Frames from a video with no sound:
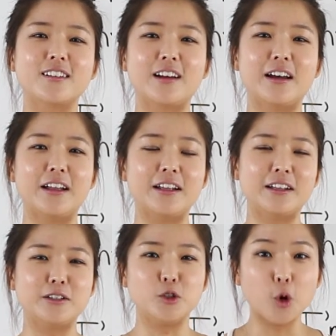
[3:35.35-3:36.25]

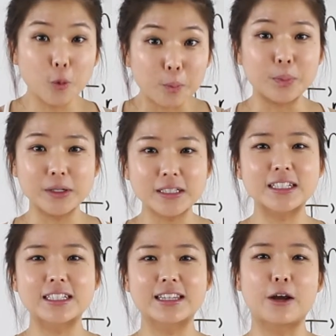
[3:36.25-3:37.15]
a notebook
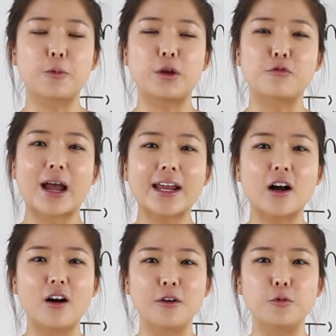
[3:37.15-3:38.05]
that we write
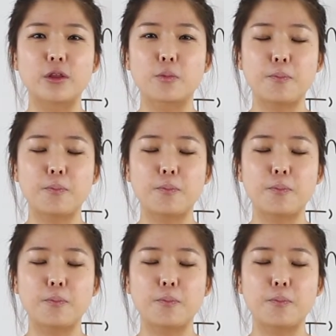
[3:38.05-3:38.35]
on with